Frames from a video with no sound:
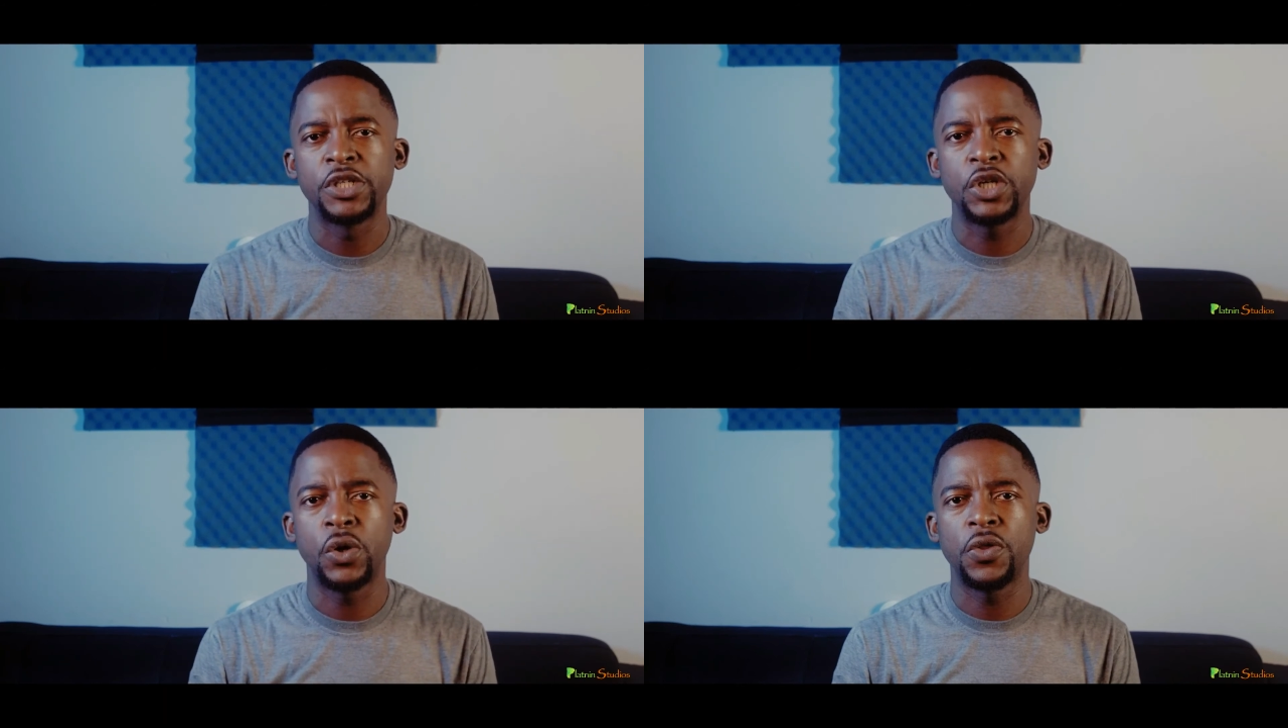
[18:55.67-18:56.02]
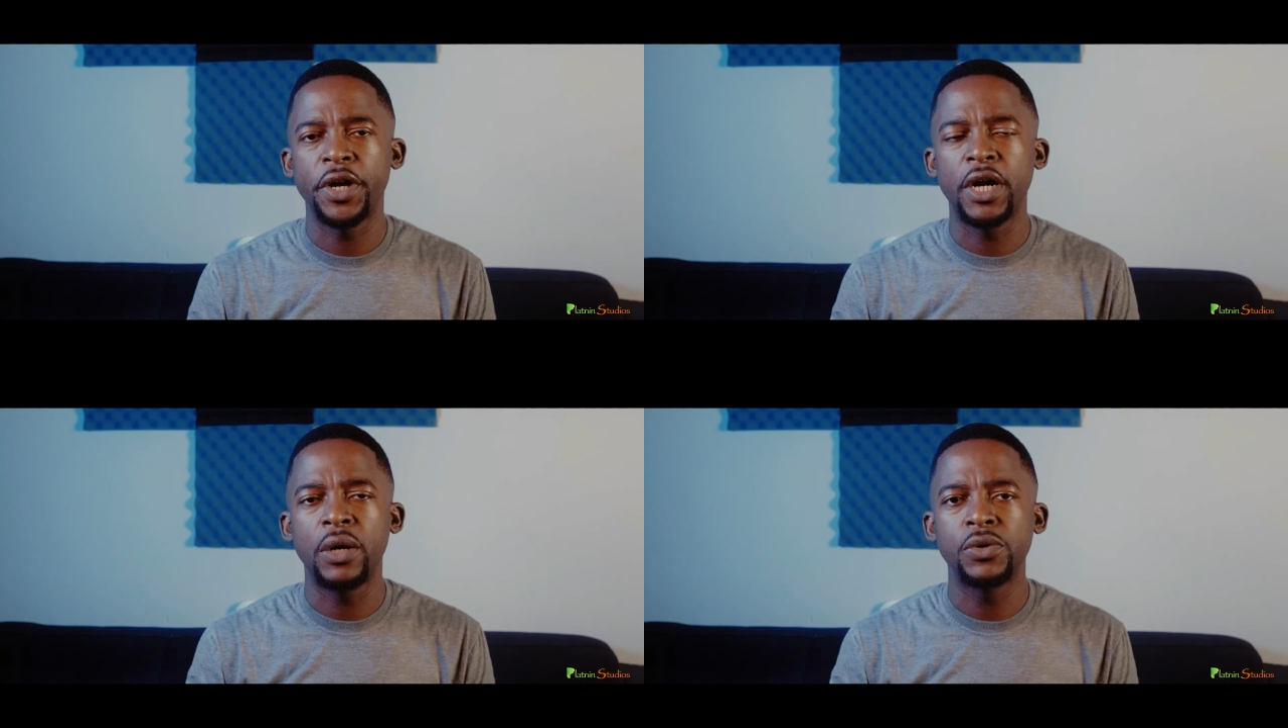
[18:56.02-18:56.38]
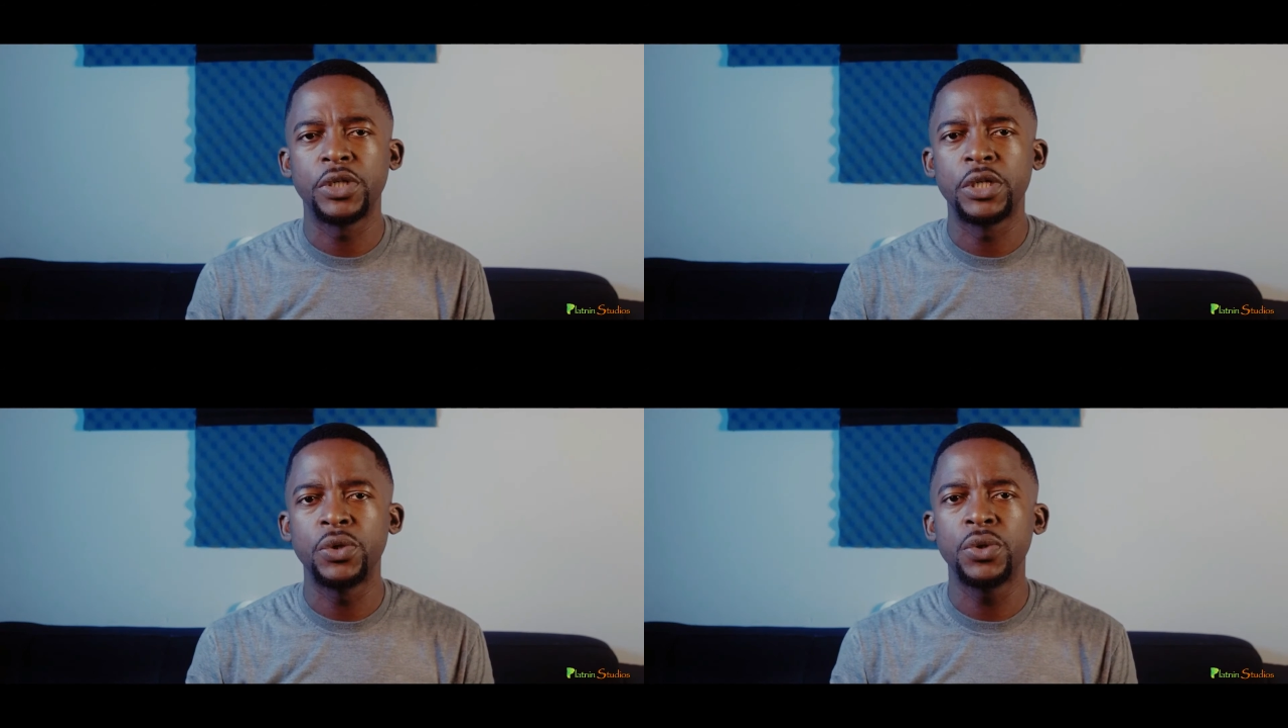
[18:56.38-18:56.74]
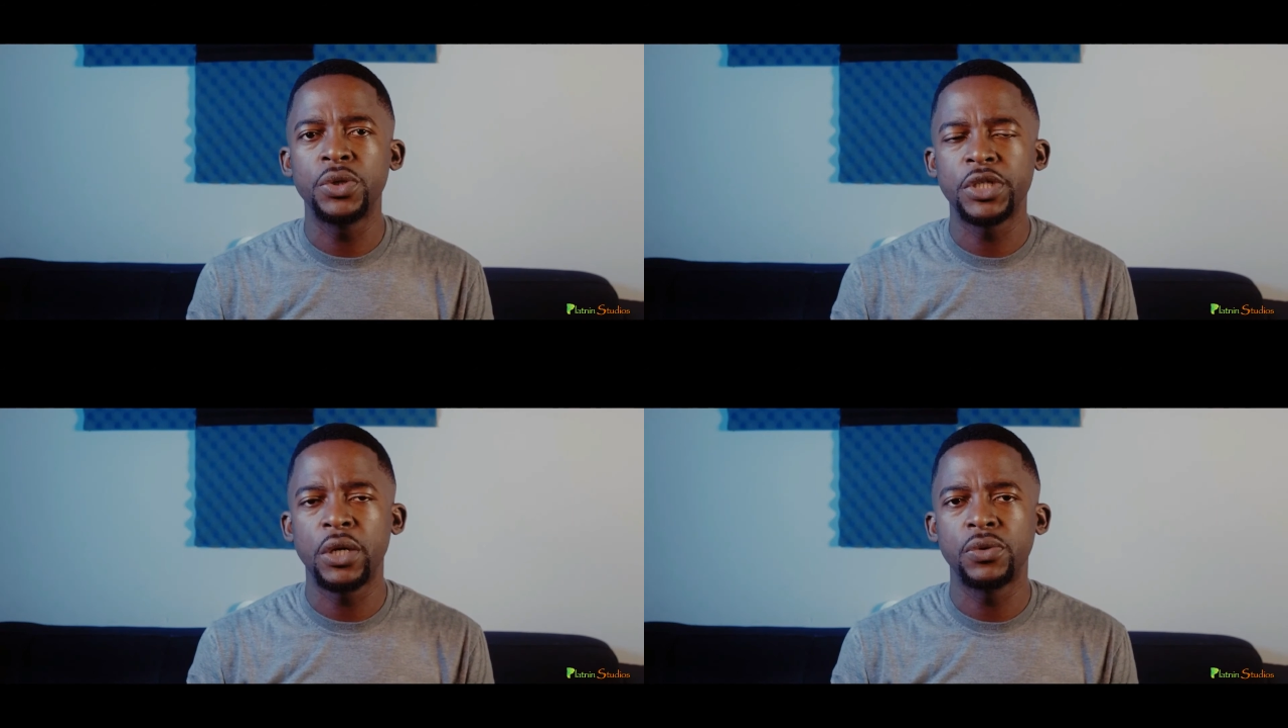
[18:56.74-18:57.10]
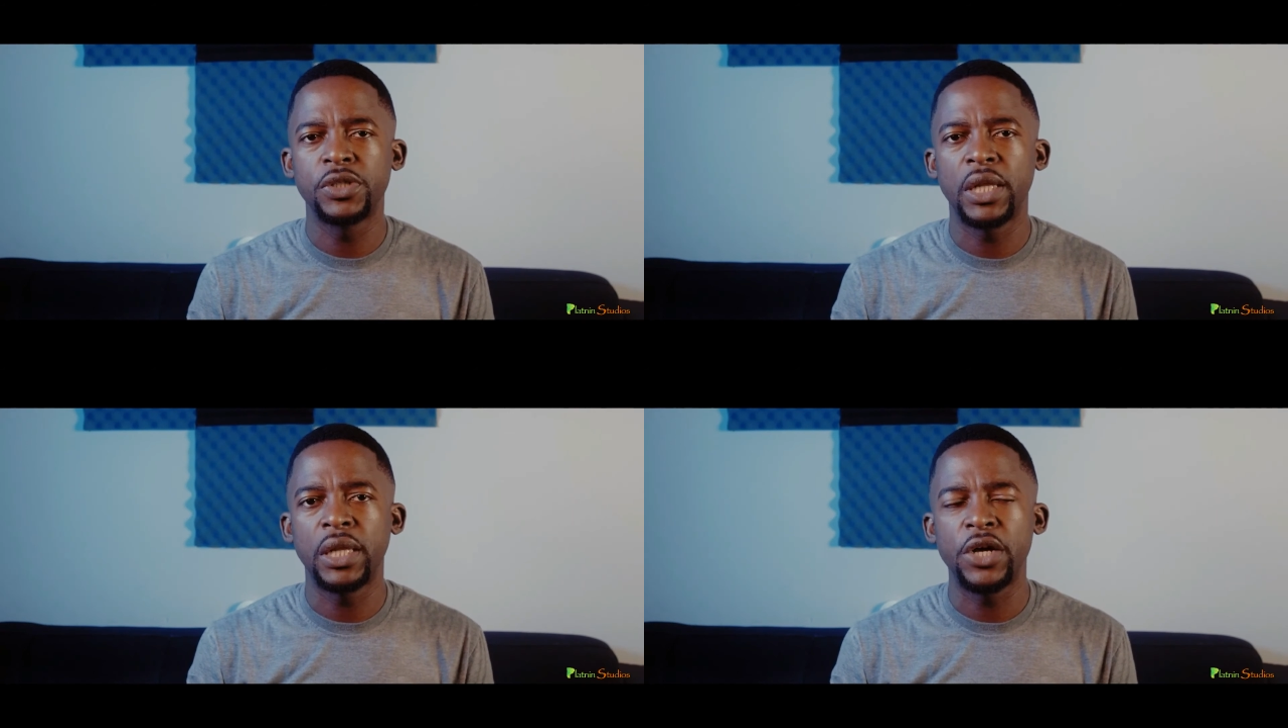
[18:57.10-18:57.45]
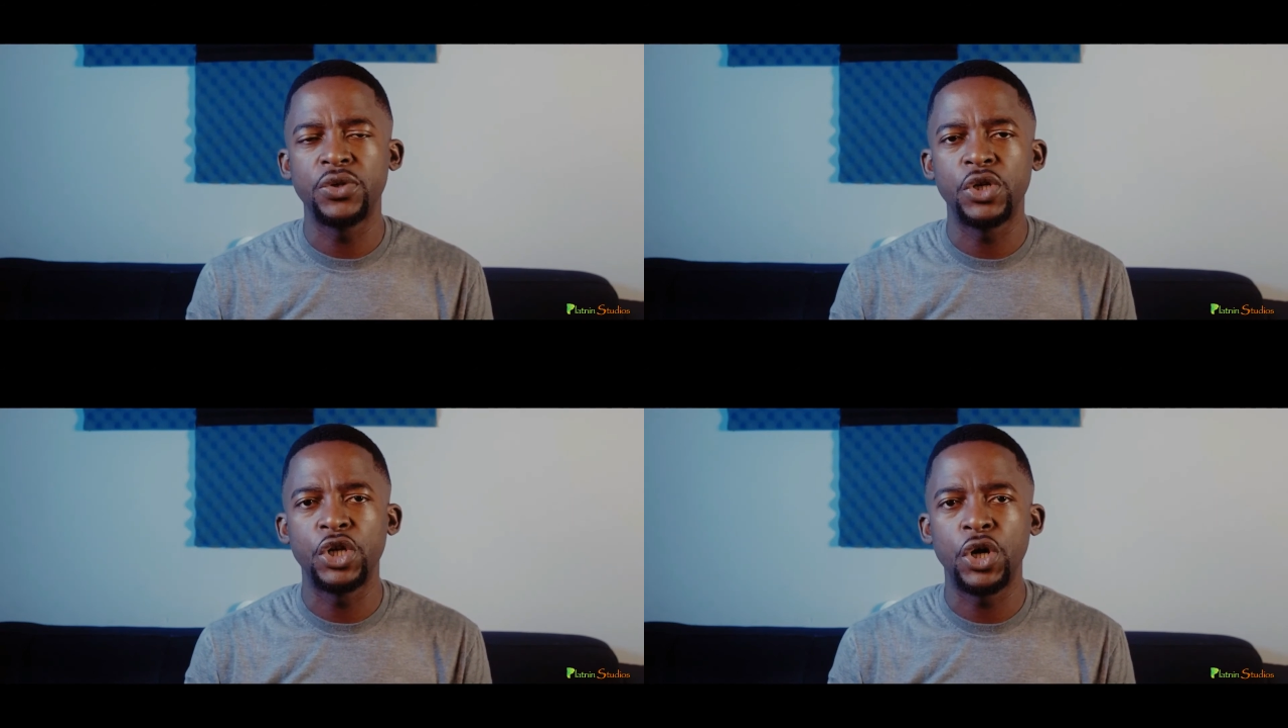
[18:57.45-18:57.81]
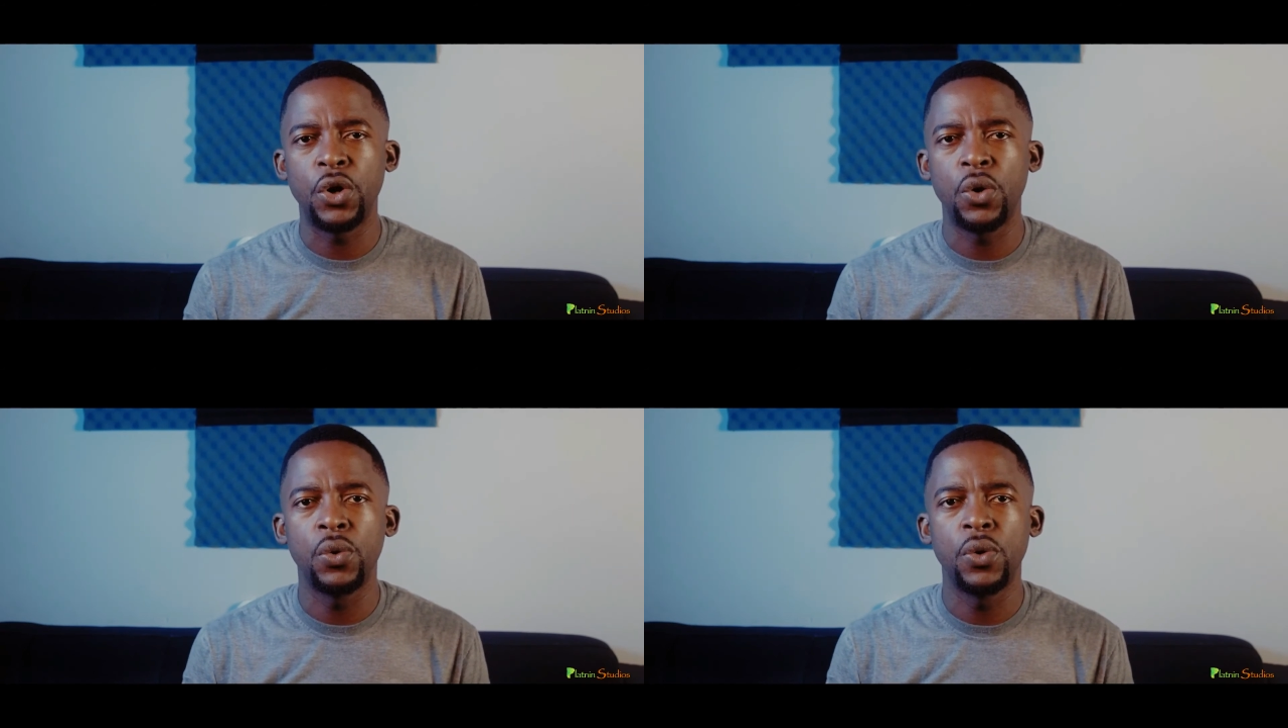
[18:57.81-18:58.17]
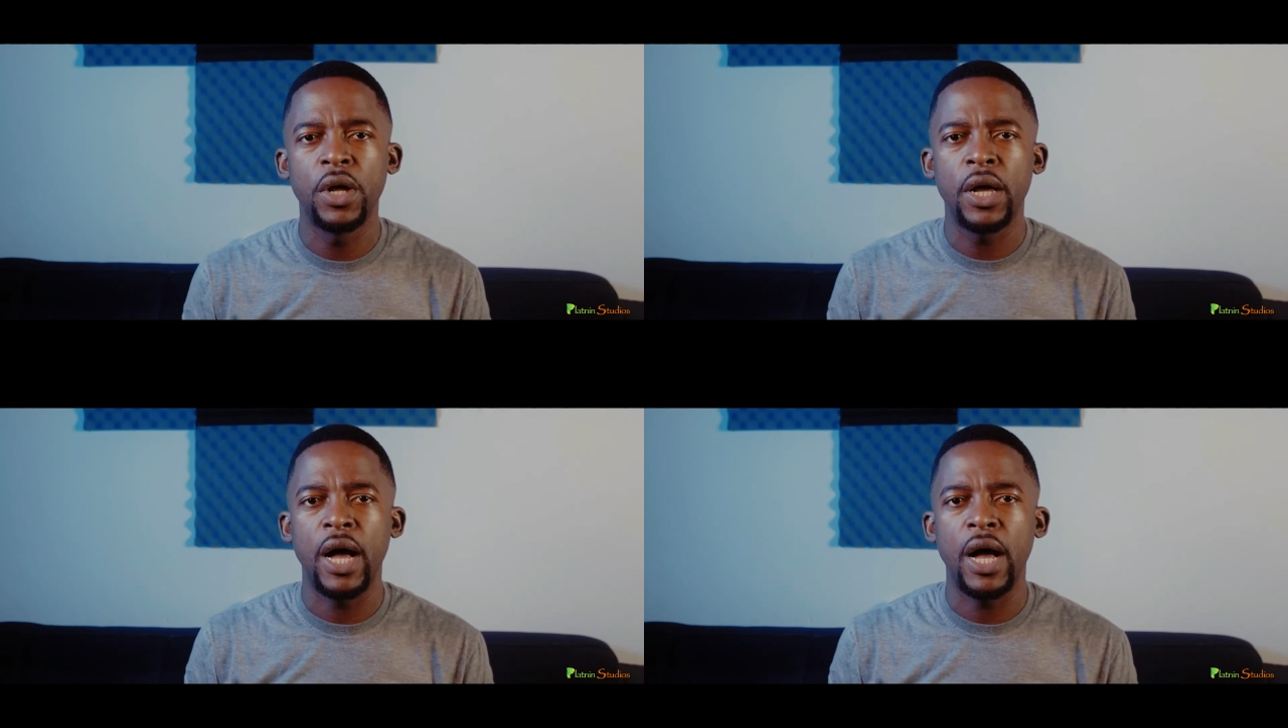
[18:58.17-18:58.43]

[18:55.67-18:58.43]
So Google is going to let you know